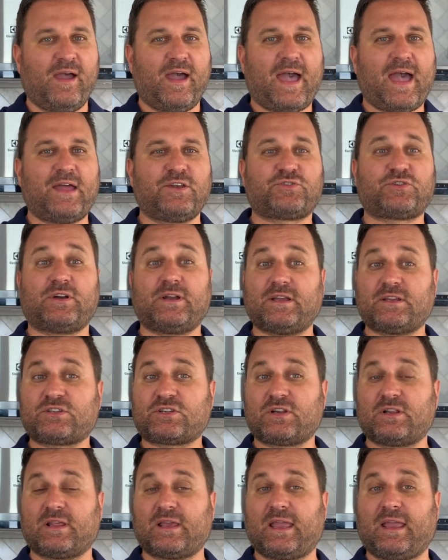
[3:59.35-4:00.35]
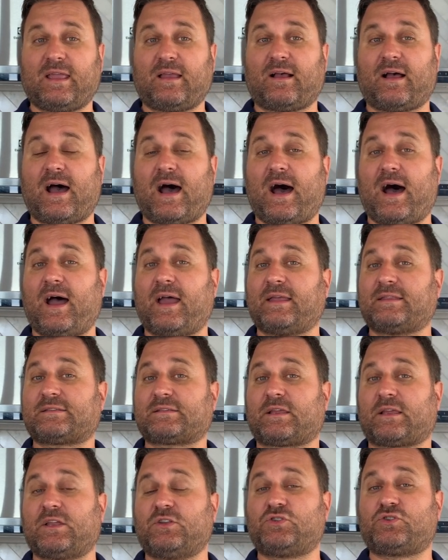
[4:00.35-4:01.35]
And traditionally, uh,
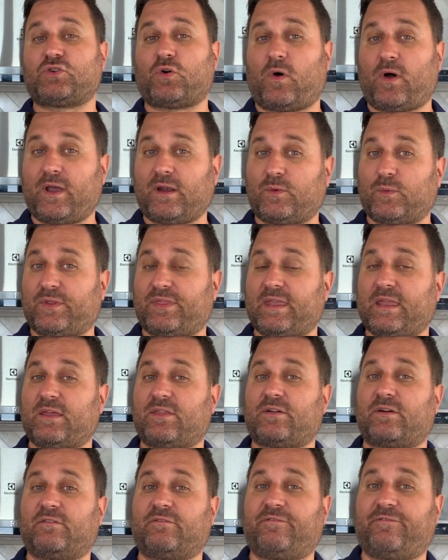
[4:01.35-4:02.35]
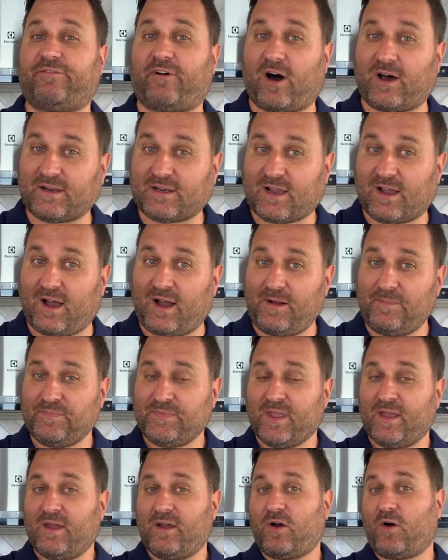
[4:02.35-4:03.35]
it's enjoyed with either vodka
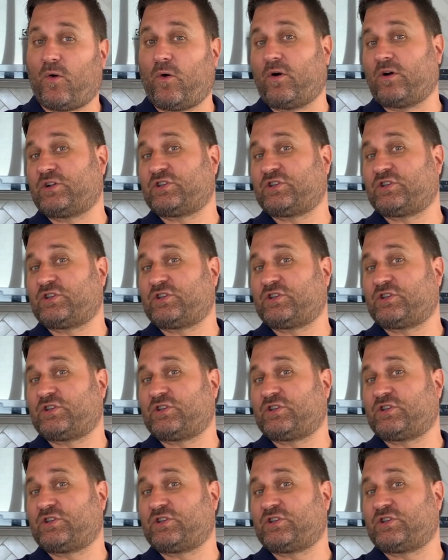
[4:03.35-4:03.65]
or